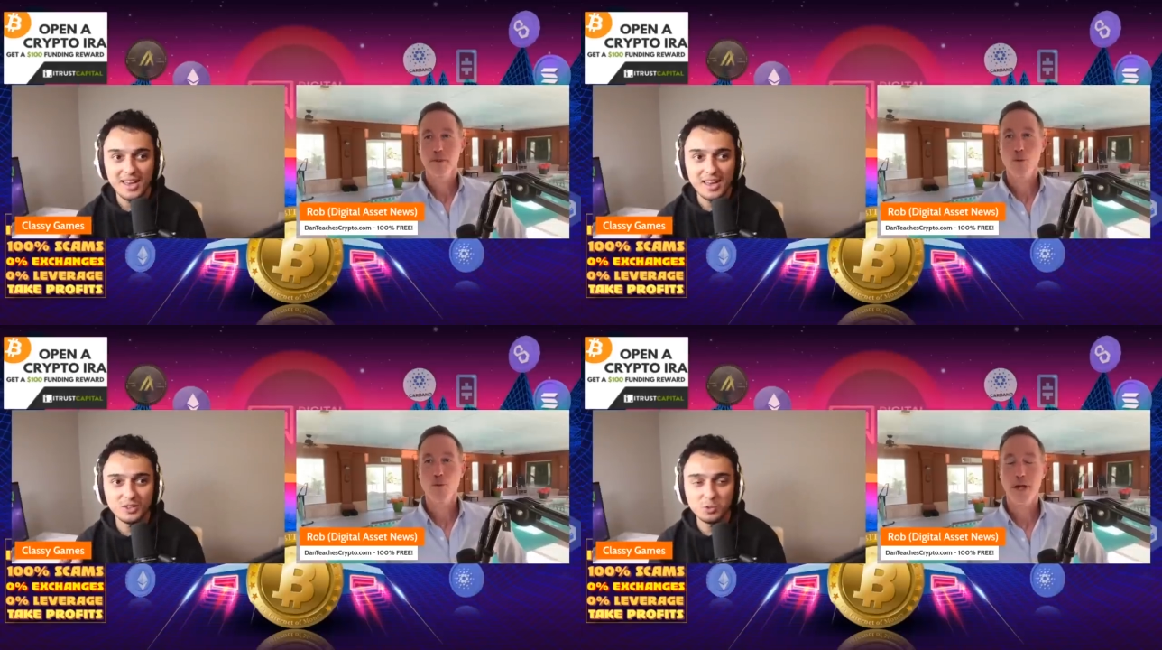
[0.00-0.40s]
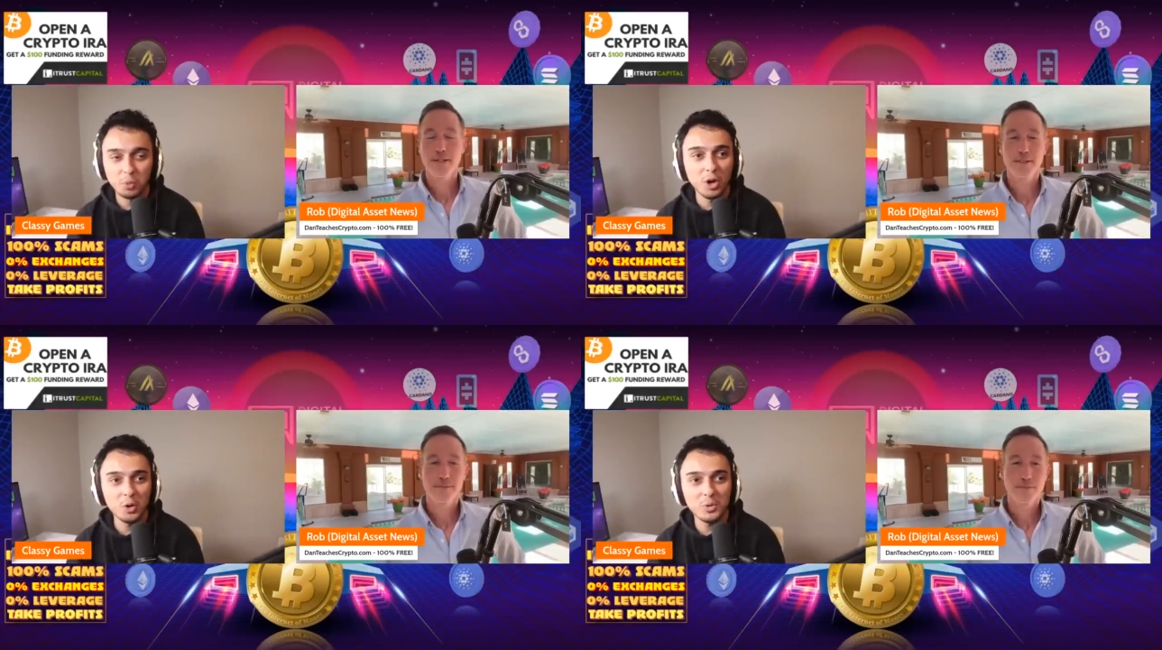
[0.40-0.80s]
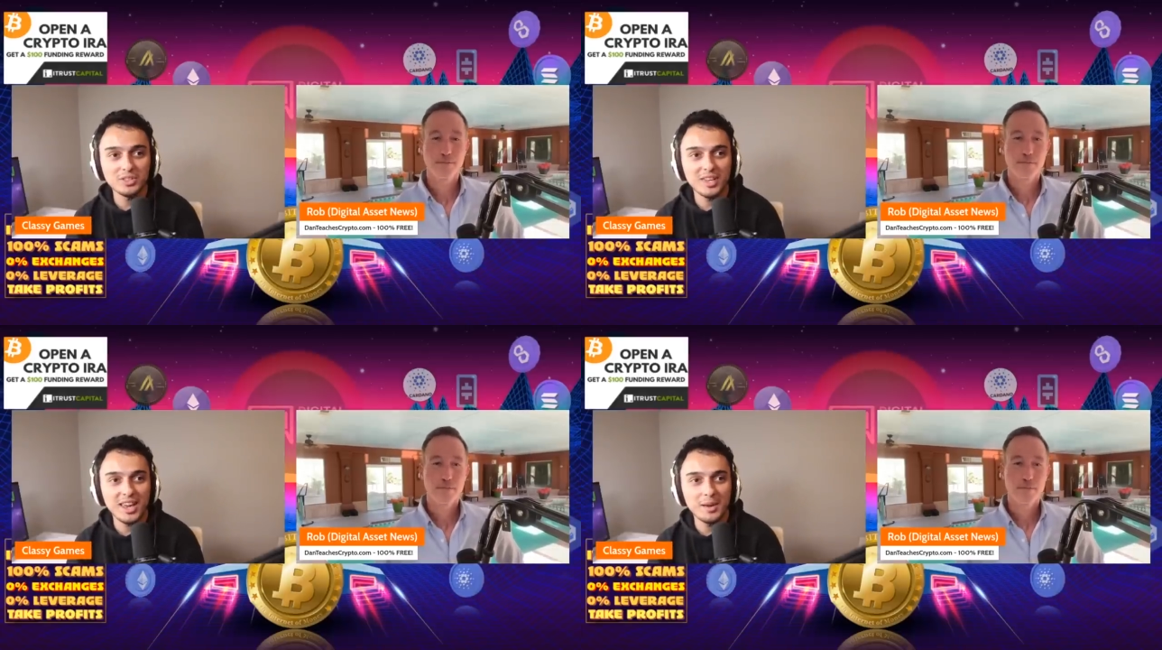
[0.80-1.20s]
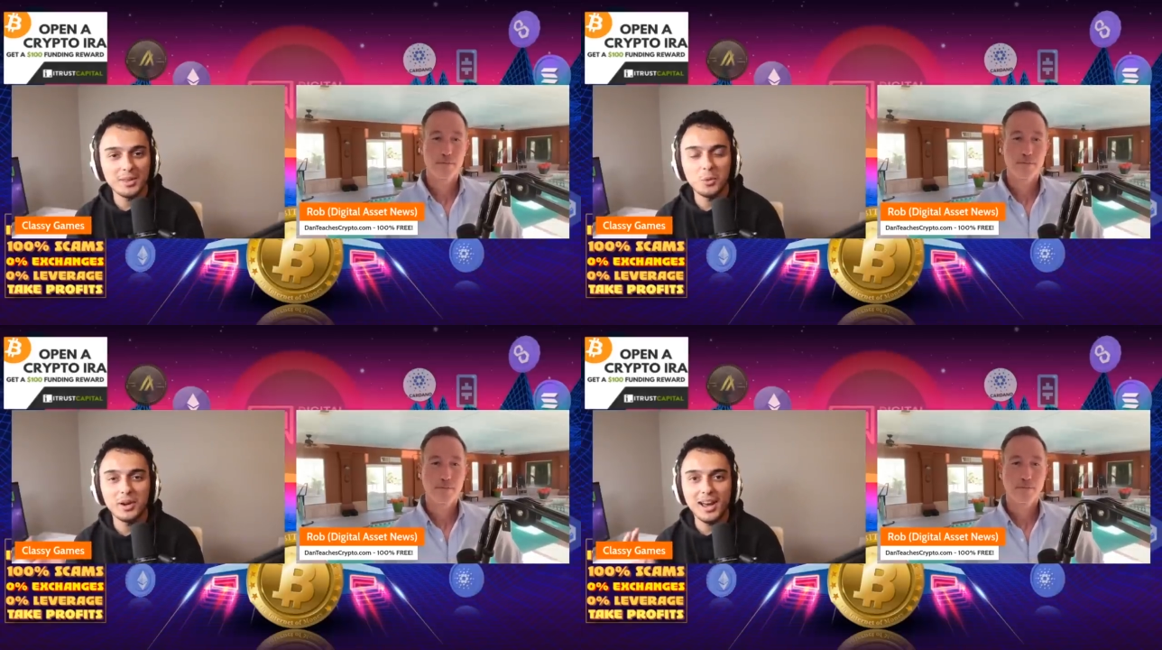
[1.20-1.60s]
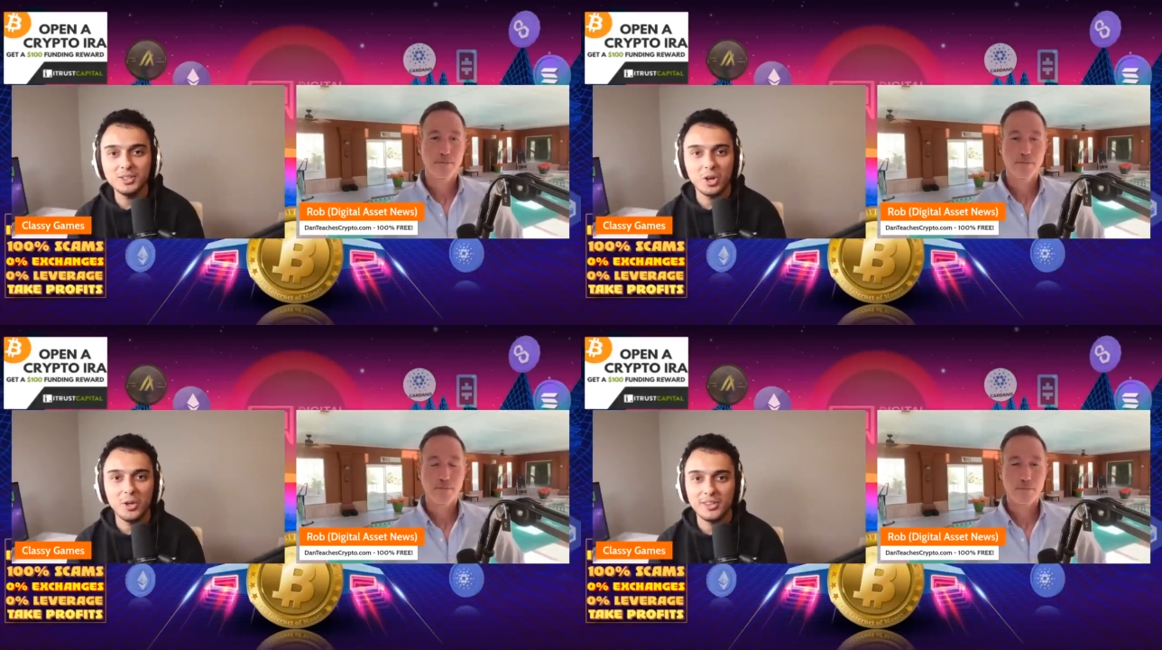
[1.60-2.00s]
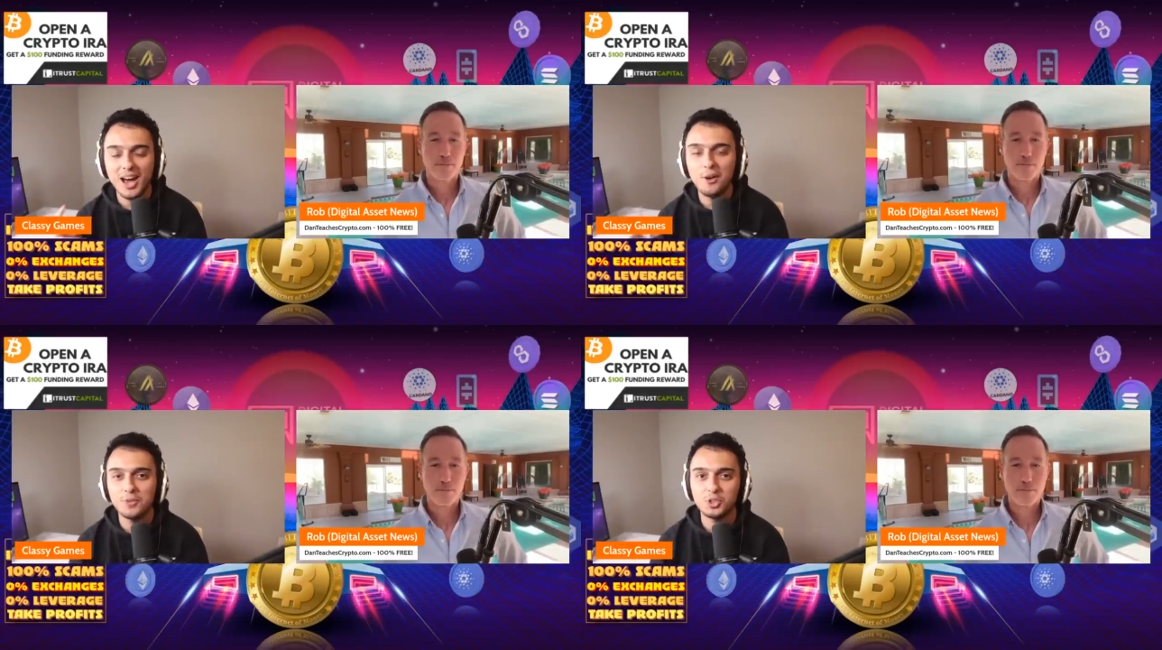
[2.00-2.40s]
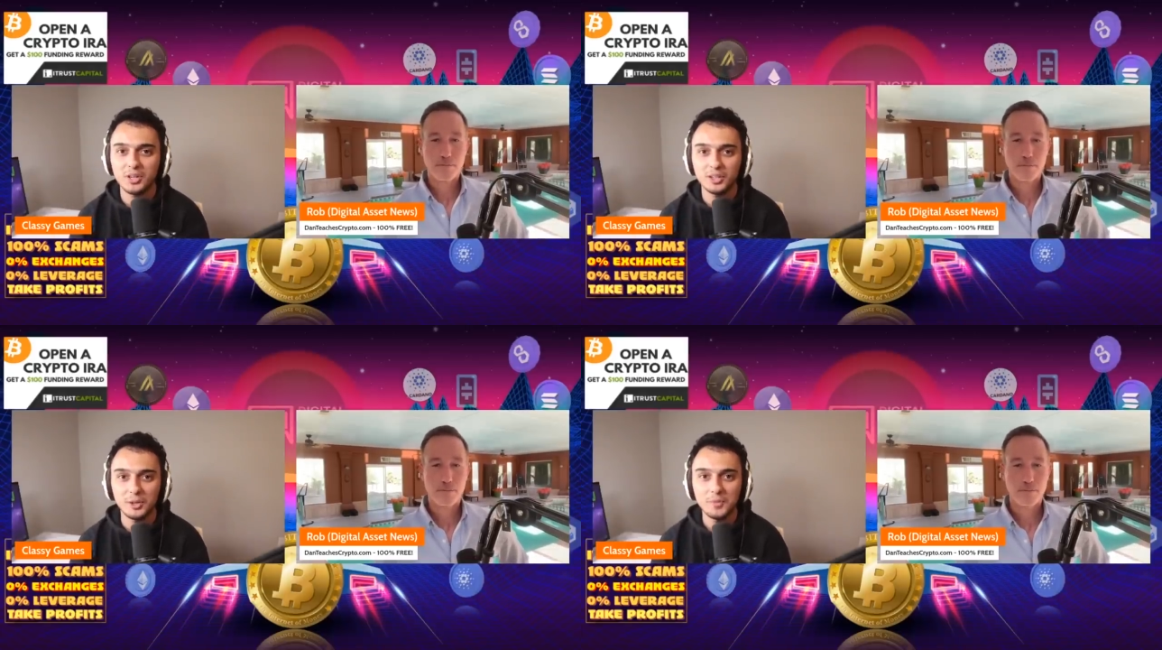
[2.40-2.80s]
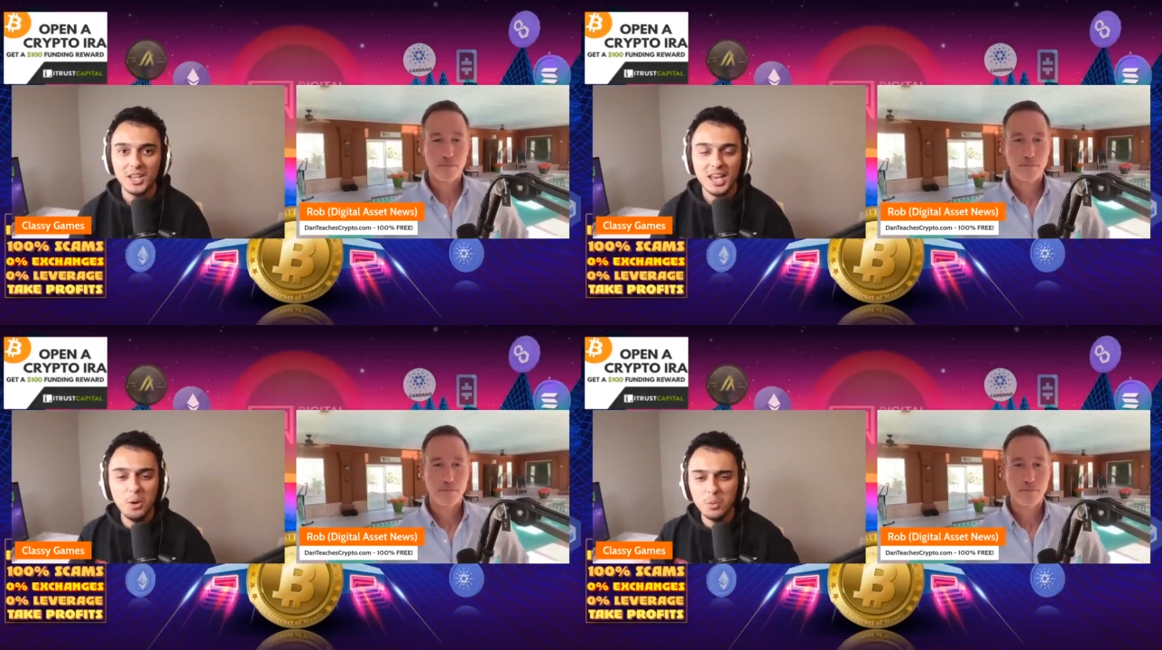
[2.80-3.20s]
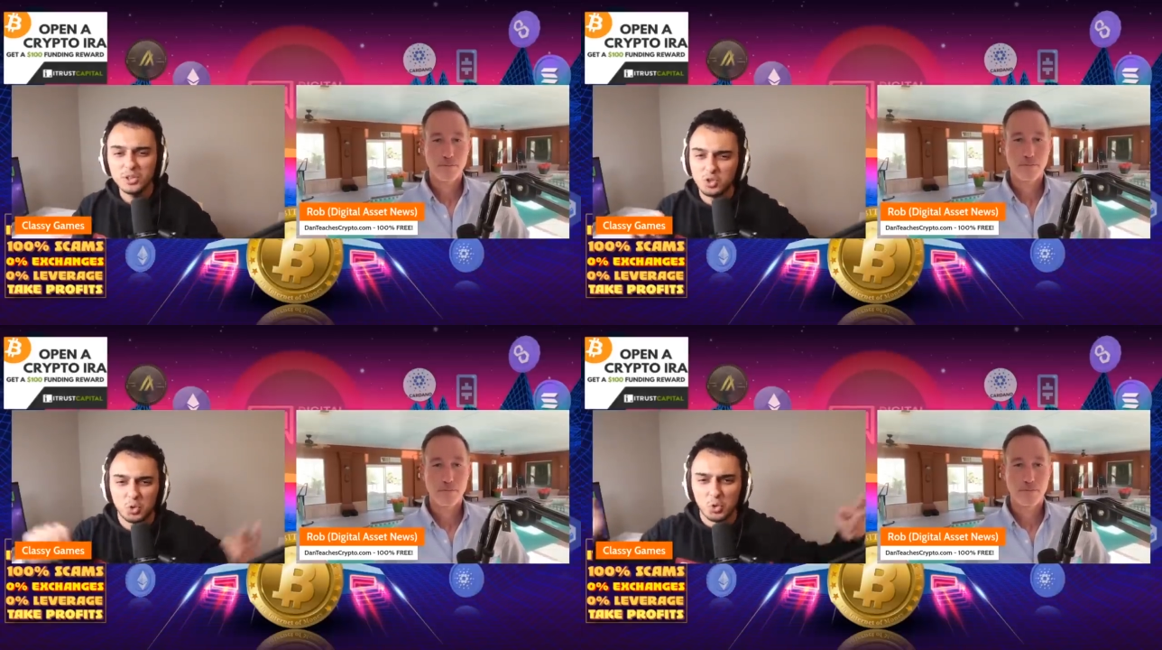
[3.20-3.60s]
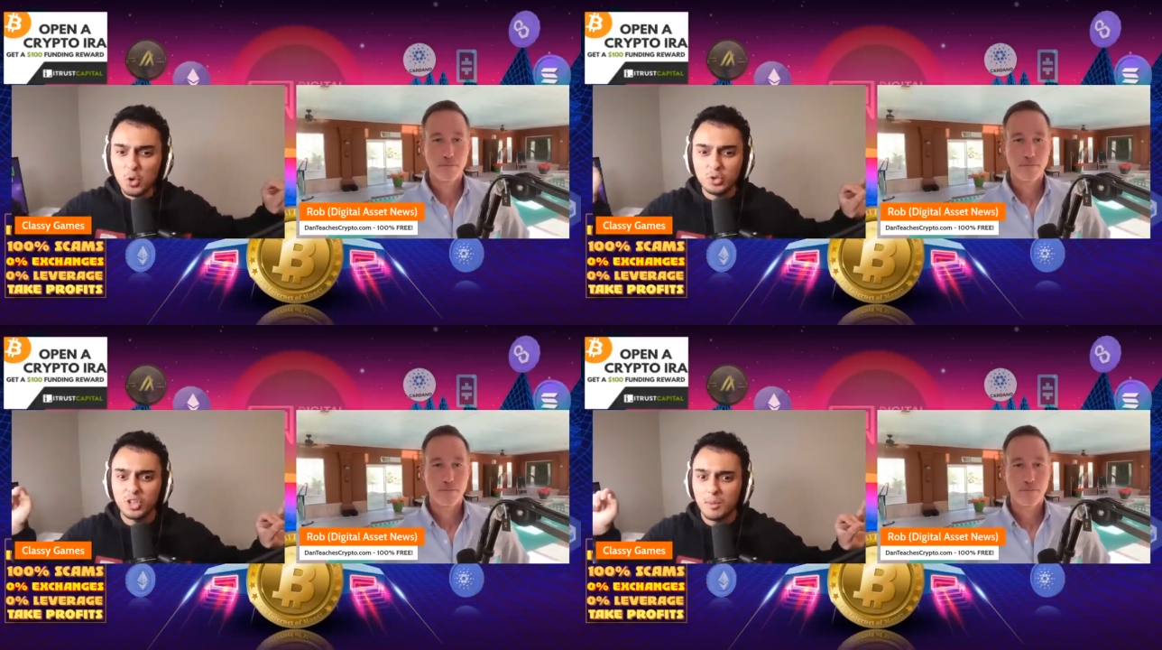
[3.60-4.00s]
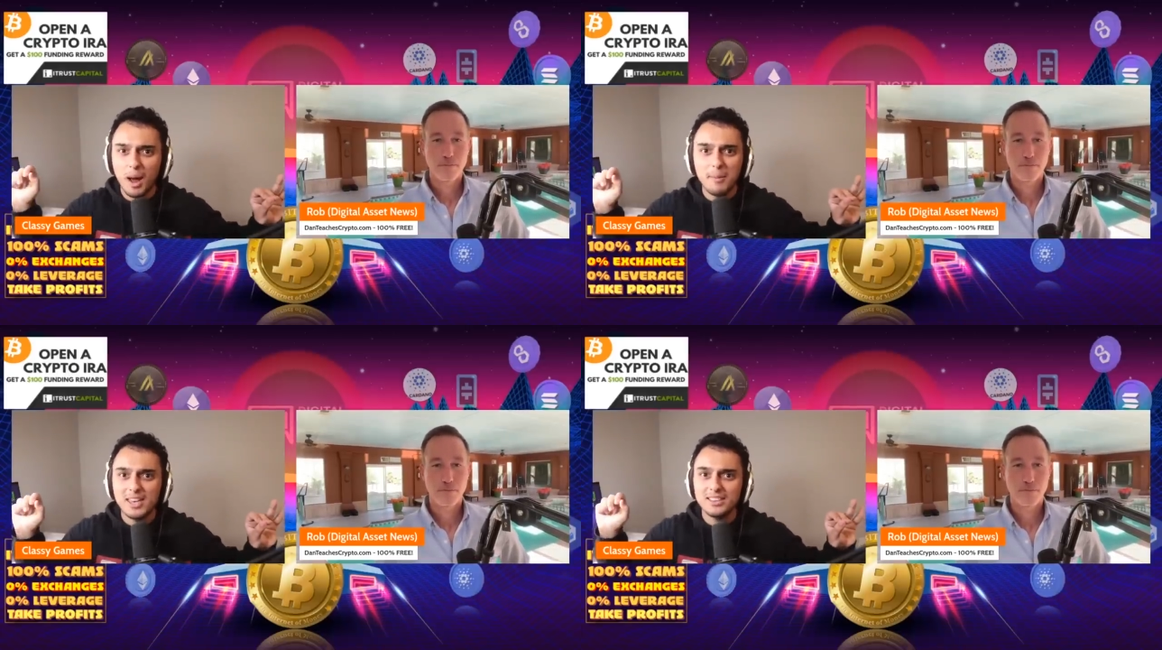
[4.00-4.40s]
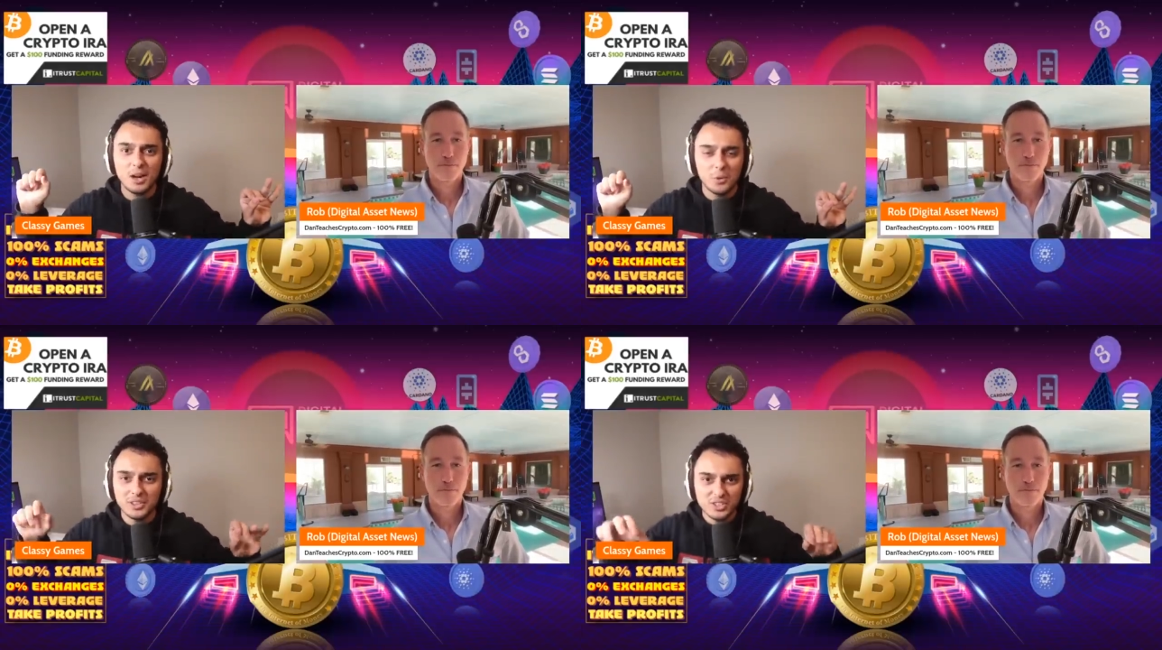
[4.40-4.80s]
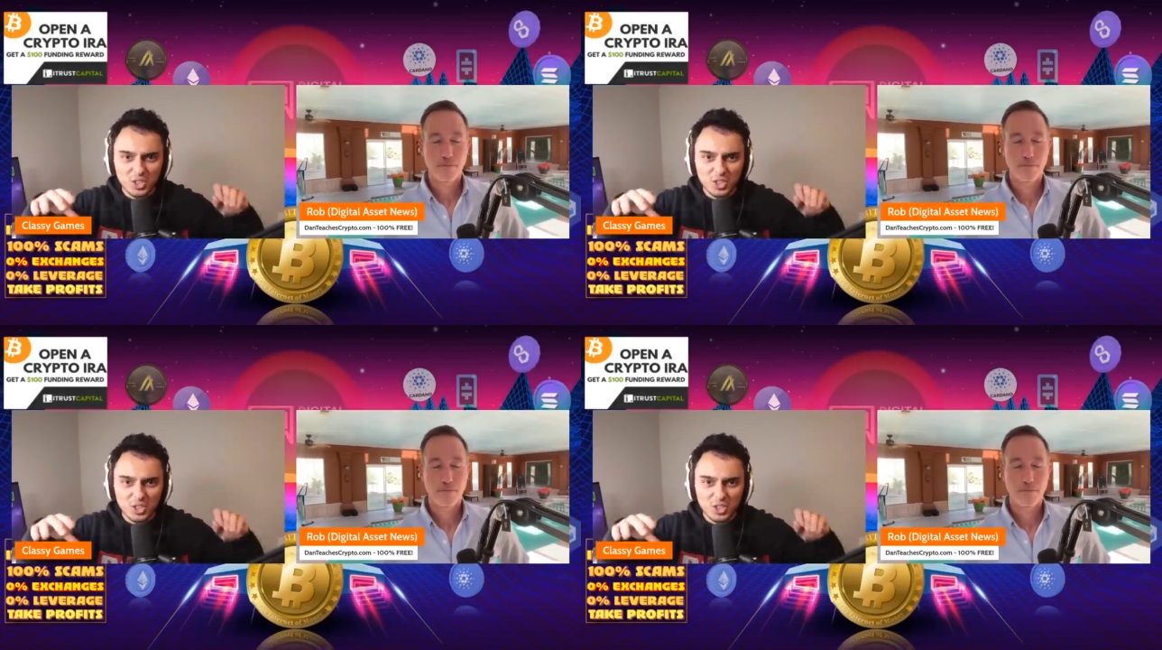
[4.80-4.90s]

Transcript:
Speaker 1: And nice. Spore was a game that when I saw the alpha trailer, it was gruesome. I mean, there were these